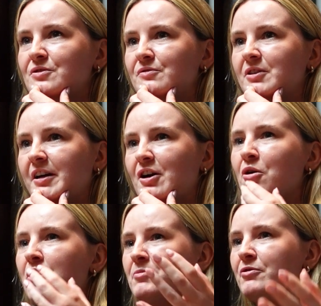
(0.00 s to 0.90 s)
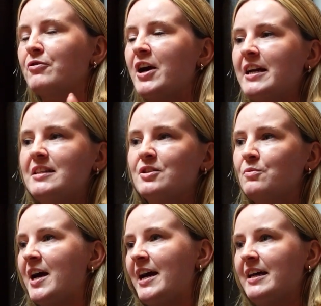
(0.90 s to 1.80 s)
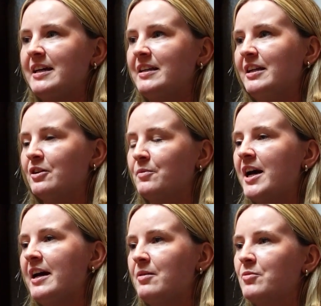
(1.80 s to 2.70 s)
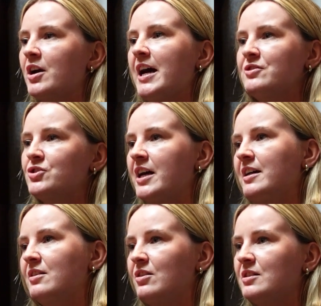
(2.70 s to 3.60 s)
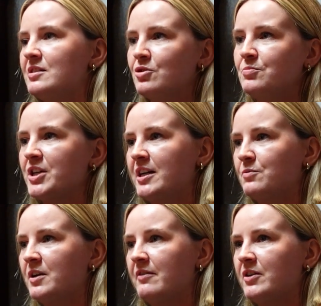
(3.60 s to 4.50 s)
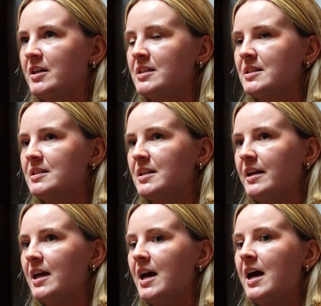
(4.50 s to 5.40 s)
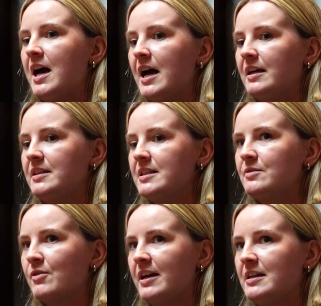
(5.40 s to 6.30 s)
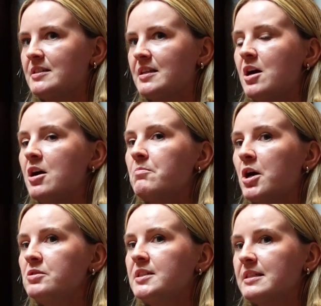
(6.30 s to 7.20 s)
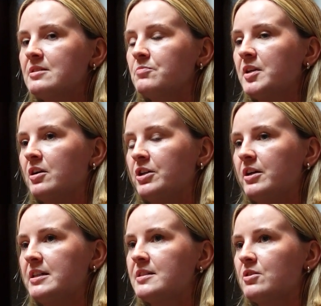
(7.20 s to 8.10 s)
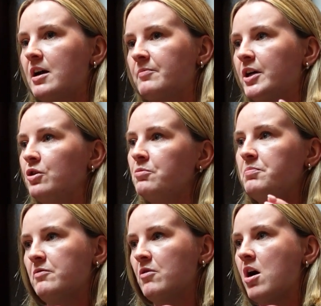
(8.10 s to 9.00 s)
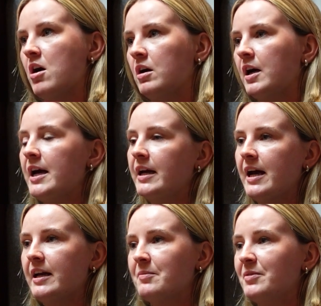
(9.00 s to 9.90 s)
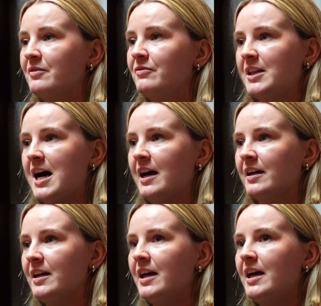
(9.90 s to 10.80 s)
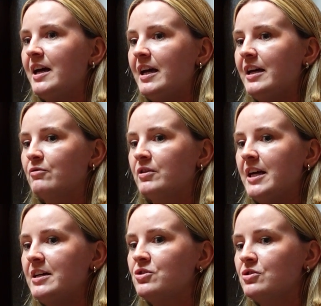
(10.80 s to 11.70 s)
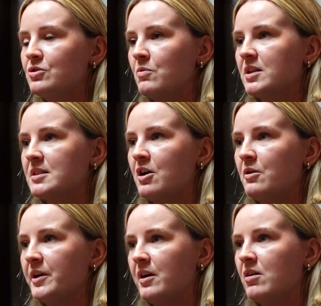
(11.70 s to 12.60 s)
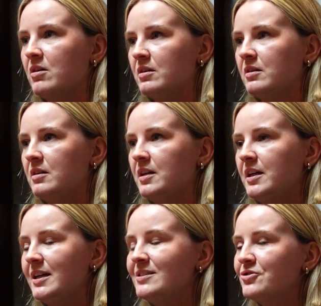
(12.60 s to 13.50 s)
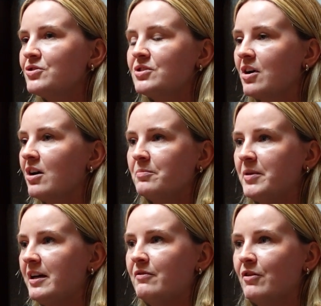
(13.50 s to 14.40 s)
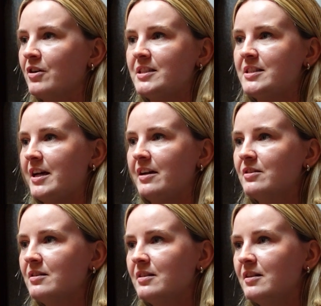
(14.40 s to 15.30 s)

of like, oh, I'm afraid to weigh in either way. I'm not educated on the subject, whatever. Because it's like, at this rate, posting something on your Instagram that could be wrong and getting a bit of flack in relation to what's going on is just not a big fucking deal.